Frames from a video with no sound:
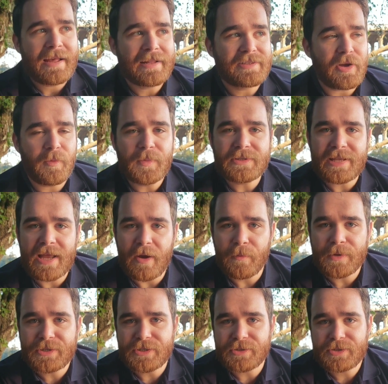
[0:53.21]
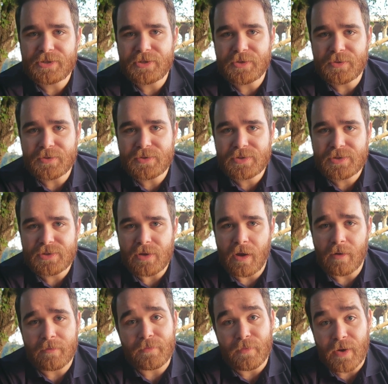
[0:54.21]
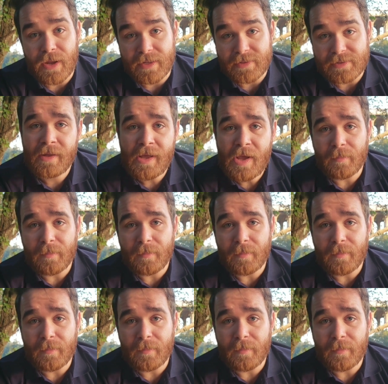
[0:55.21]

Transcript: It's almost how we should choose our friends.